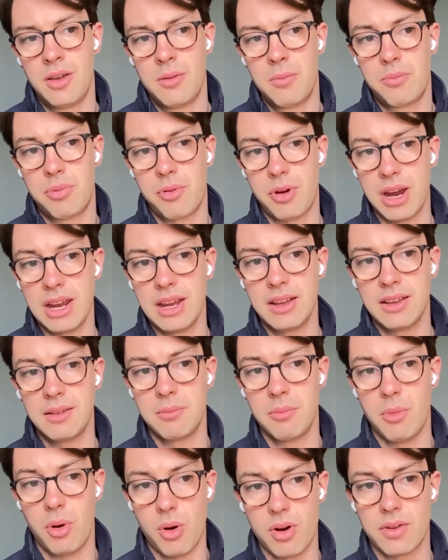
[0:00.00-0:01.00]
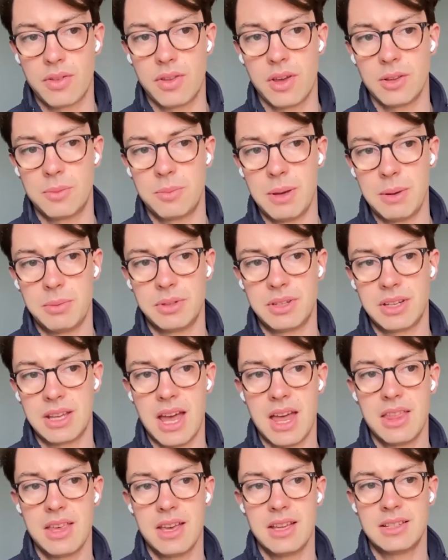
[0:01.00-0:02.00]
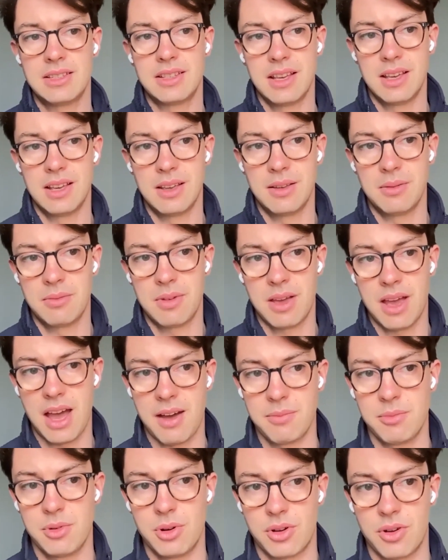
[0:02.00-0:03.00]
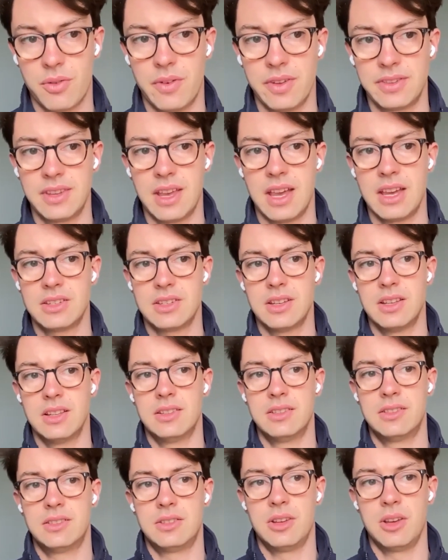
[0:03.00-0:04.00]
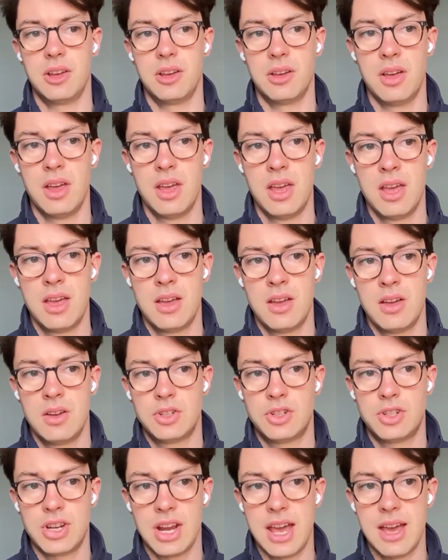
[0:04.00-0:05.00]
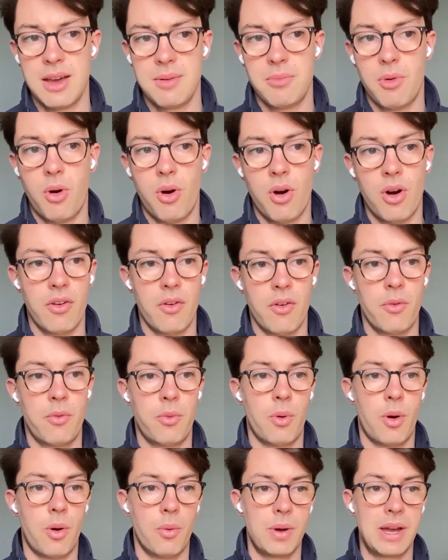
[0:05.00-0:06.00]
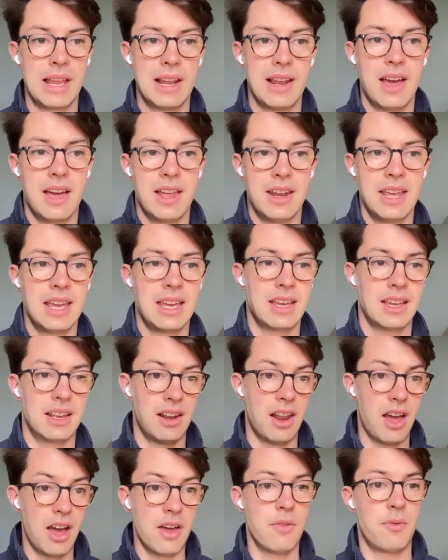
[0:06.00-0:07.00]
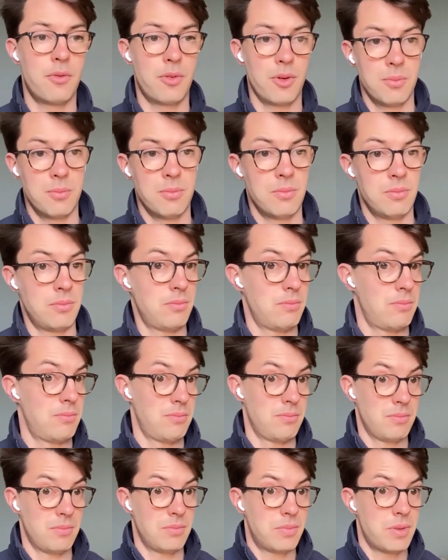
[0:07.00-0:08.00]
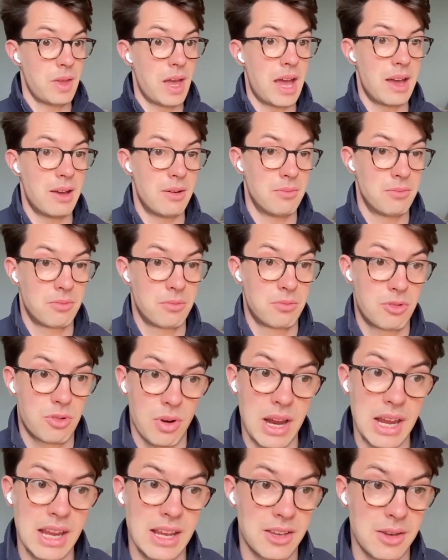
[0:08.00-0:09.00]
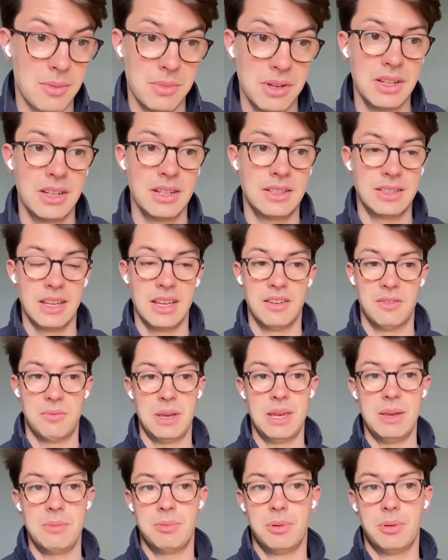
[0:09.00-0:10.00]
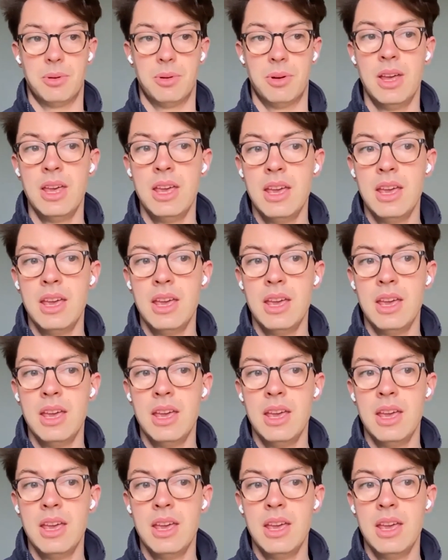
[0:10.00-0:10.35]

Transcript: bring more of those people together, to have more conversations, to share more of what we're learning and learn from that great community of people